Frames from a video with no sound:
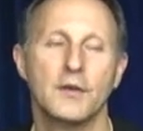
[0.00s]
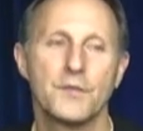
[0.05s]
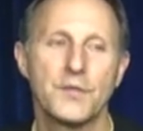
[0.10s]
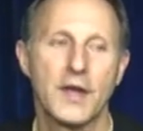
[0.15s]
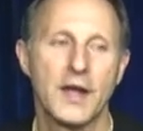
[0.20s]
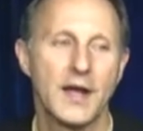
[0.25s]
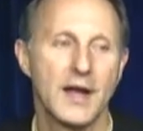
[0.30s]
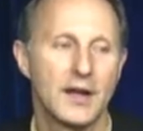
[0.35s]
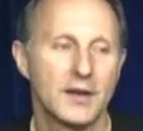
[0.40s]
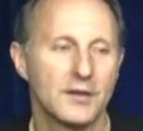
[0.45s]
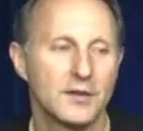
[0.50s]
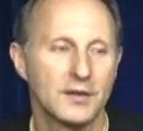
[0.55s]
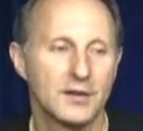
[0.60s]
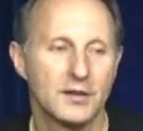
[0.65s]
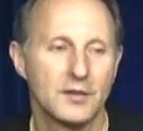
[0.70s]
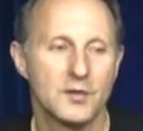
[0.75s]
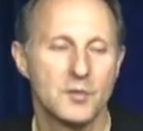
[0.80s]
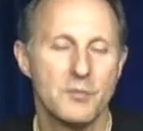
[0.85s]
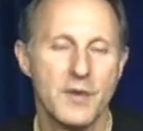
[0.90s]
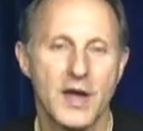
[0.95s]
And
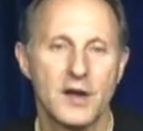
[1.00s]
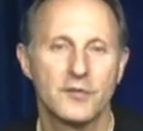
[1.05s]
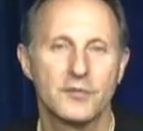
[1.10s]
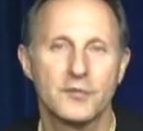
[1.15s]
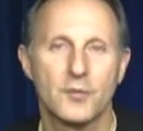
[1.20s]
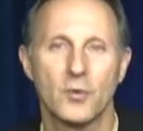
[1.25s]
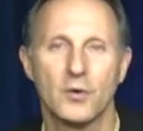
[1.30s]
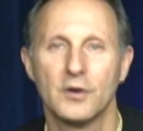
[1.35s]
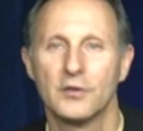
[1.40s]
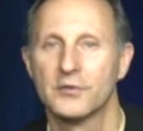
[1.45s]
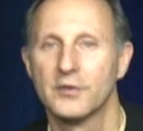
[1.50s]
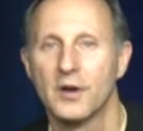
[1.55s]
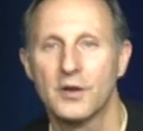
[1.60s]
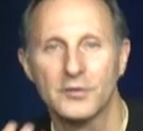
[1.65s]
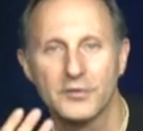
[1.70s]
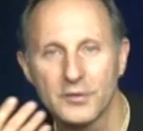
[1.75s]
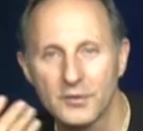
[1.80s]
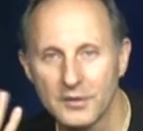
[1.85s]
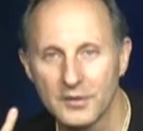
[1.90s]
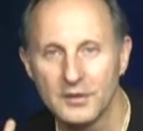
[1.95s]
the metaphor is
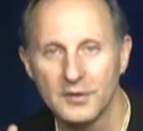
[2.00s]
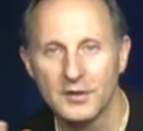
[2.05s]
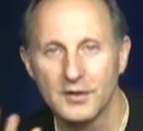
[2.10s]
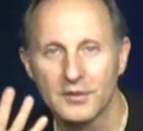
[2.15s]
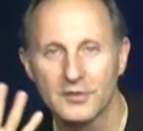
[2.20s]
also